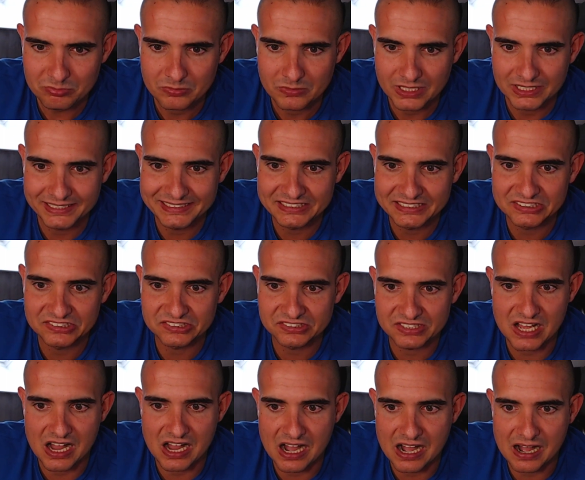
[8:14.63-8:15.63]
is,
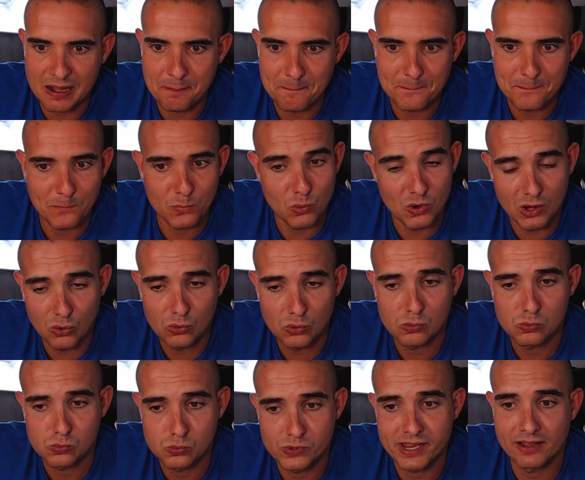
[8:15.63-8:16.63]
well,
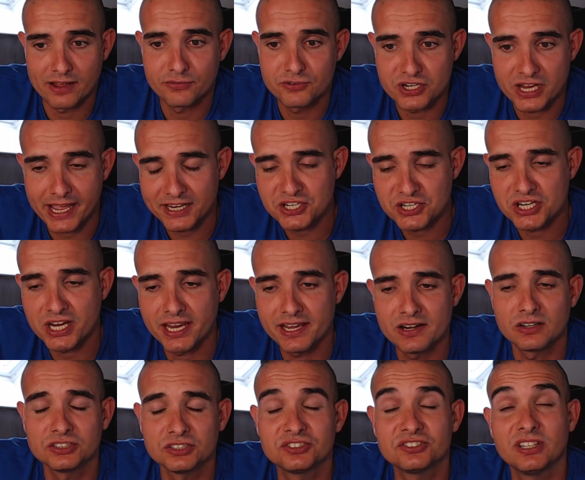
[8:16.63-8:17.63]
we have to educate
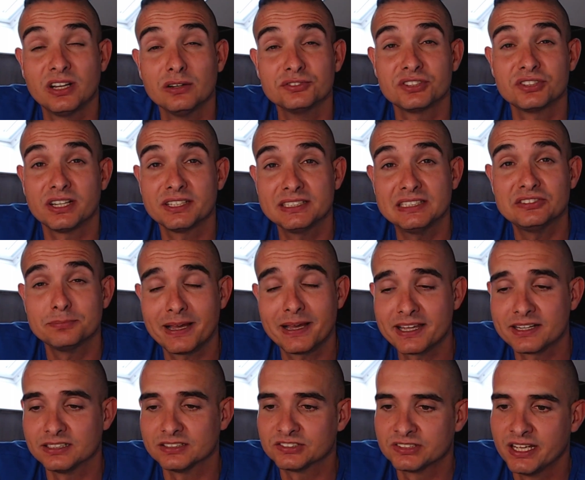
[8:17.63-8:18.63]
ourselves on these
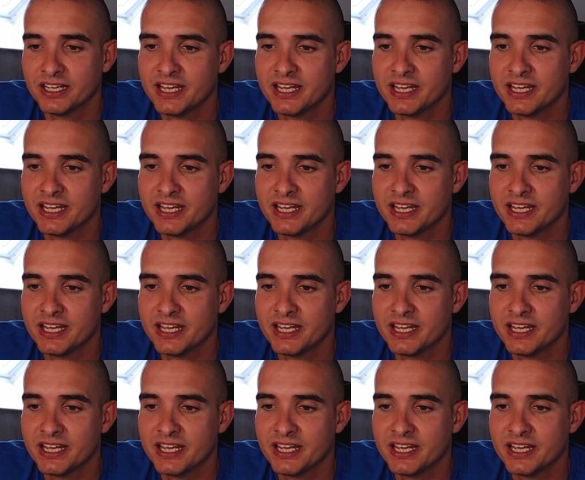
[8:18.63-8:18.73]
matters.